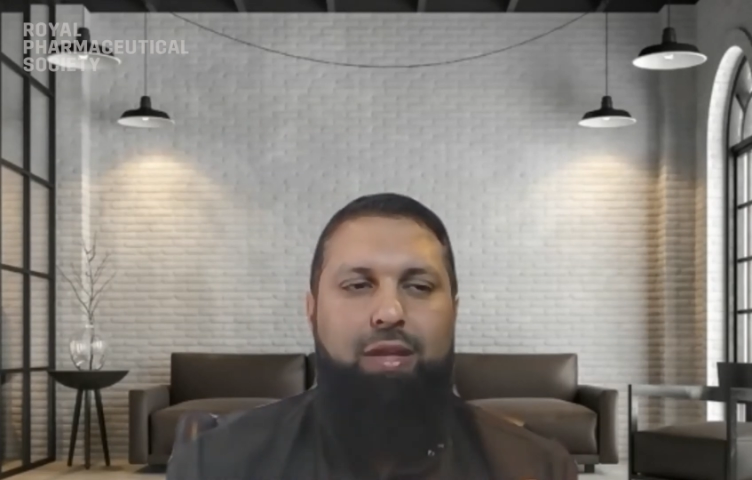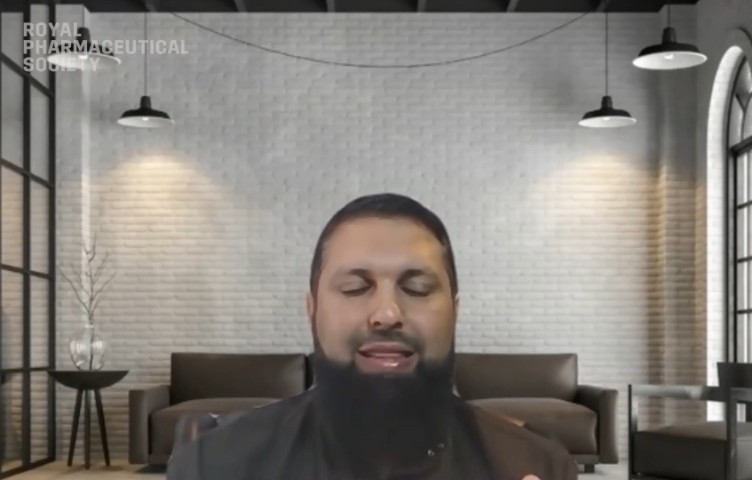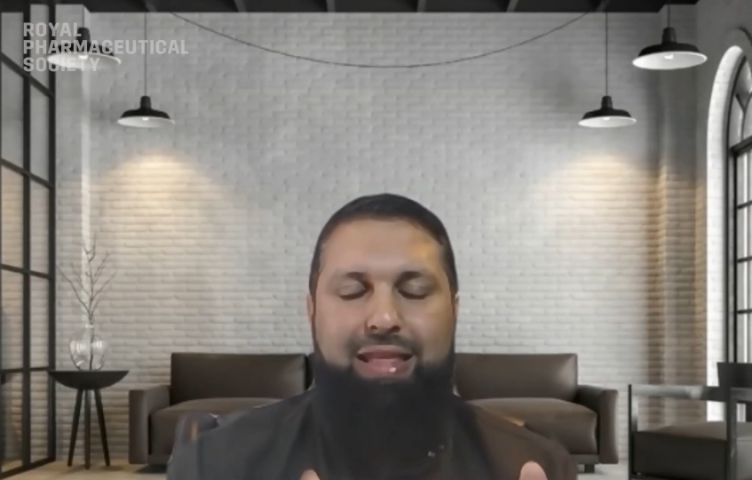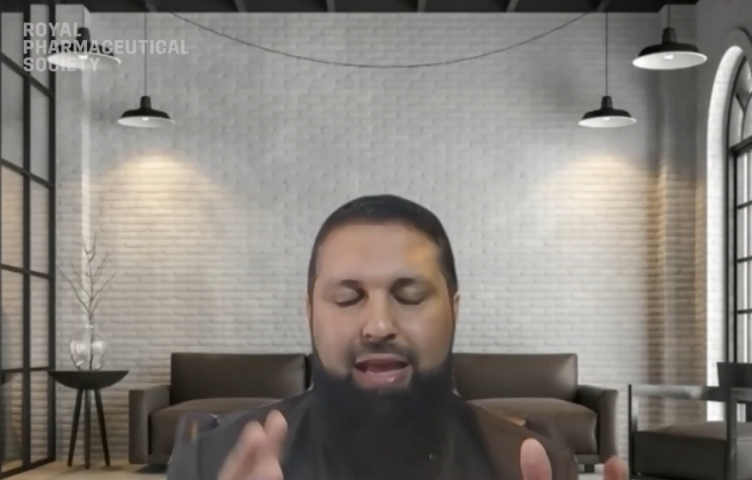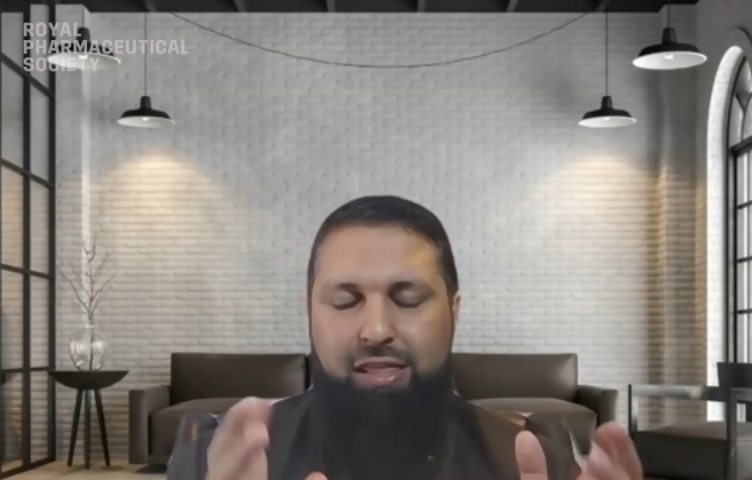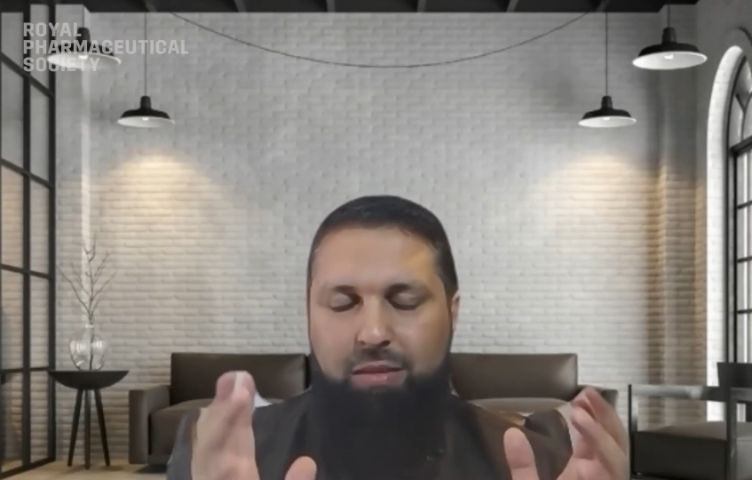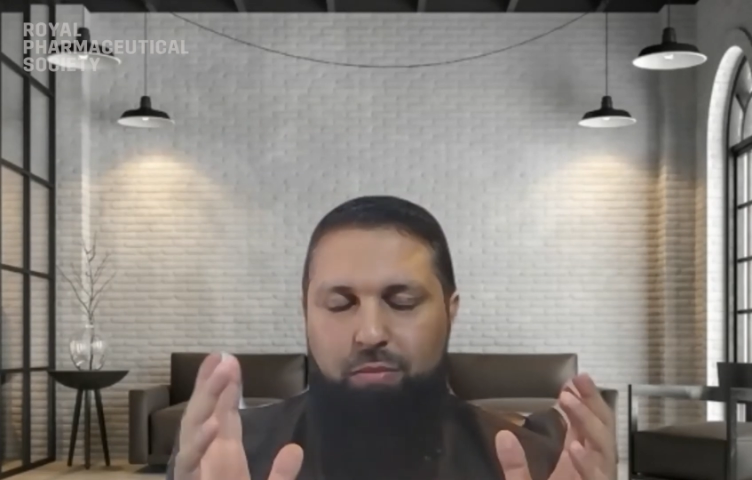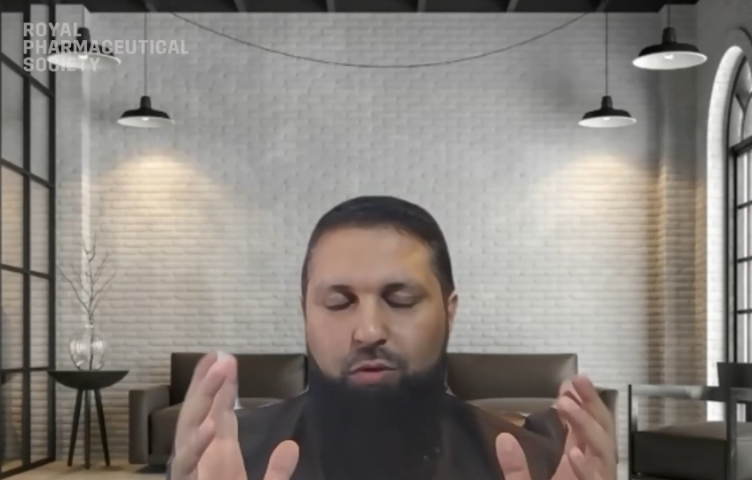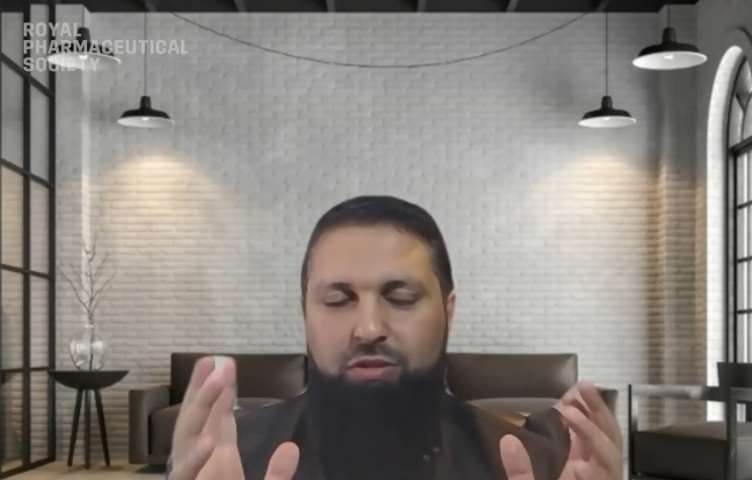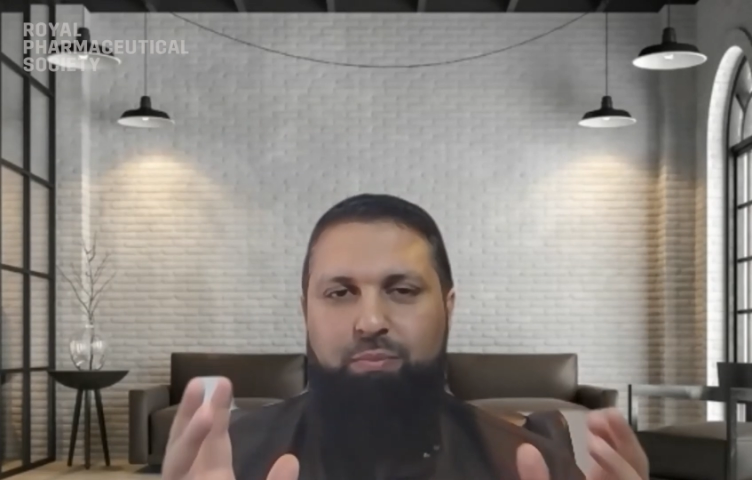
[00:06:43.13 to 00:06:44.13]
in their head, the
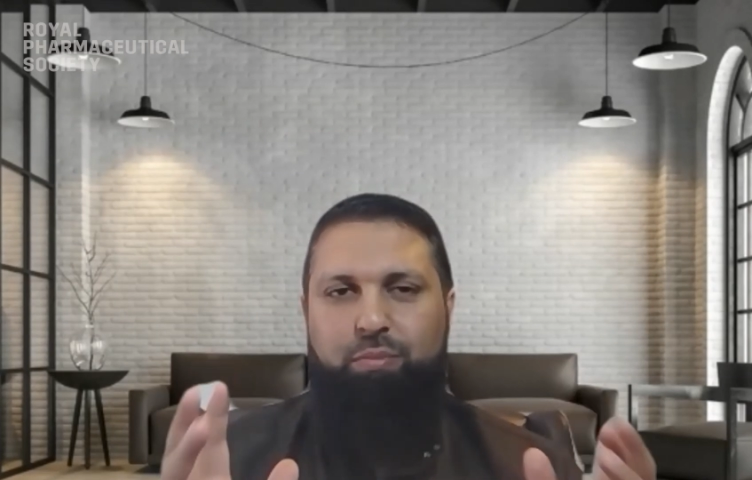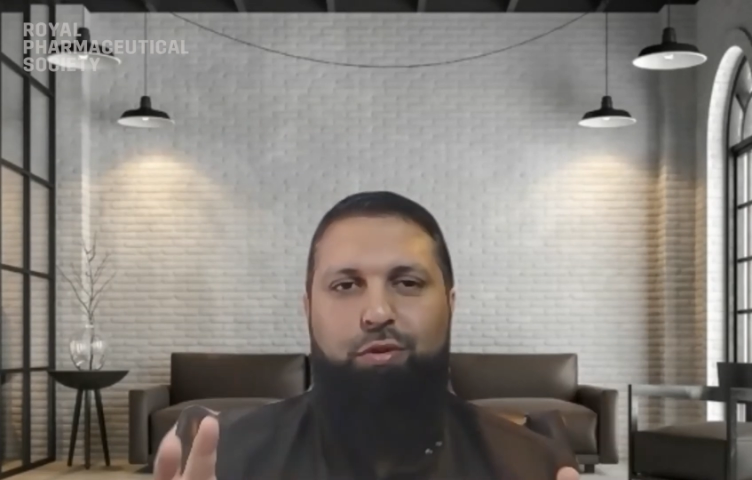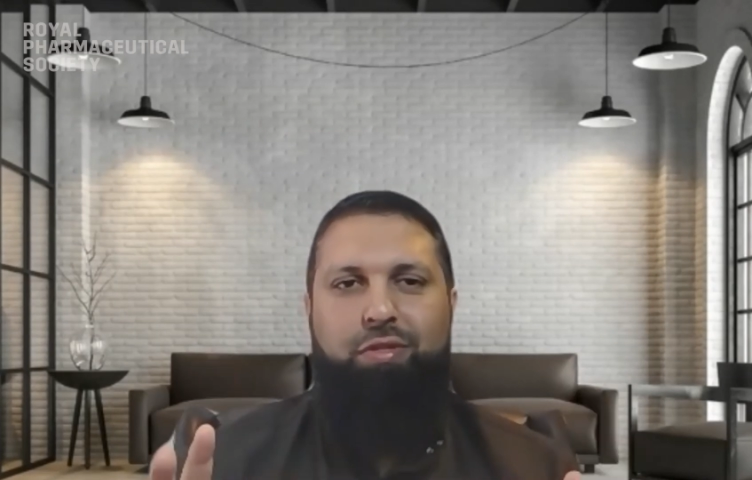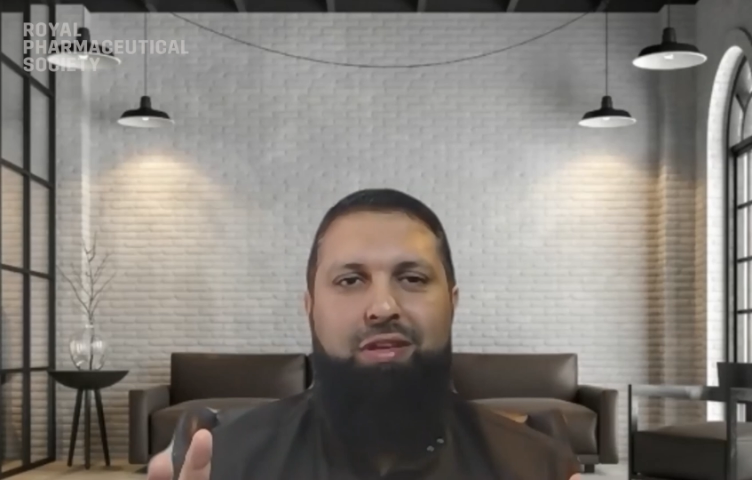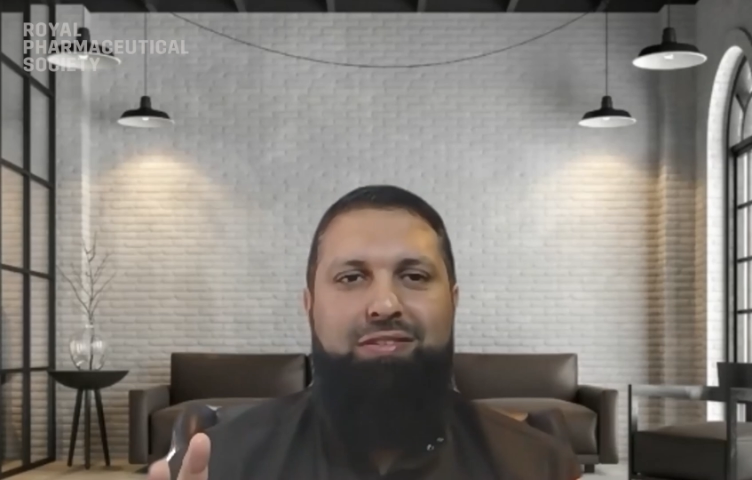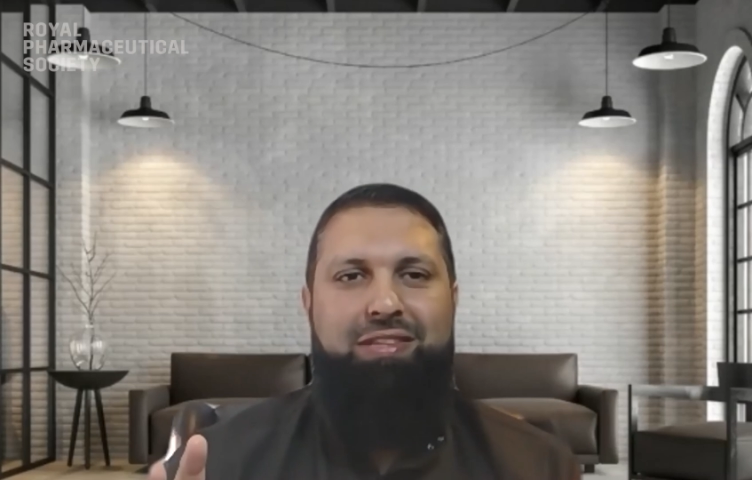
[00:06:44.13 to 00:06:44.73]
most important thing is